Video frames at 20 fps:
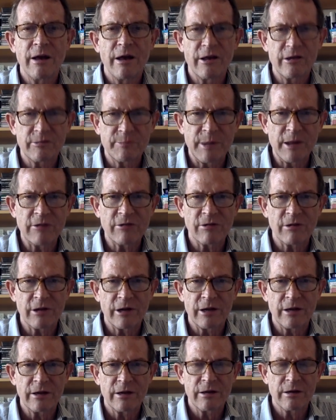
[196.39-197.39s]

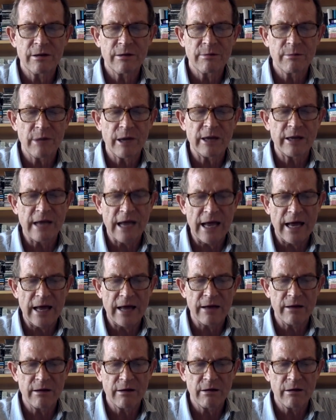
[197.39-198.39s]
especially my dad.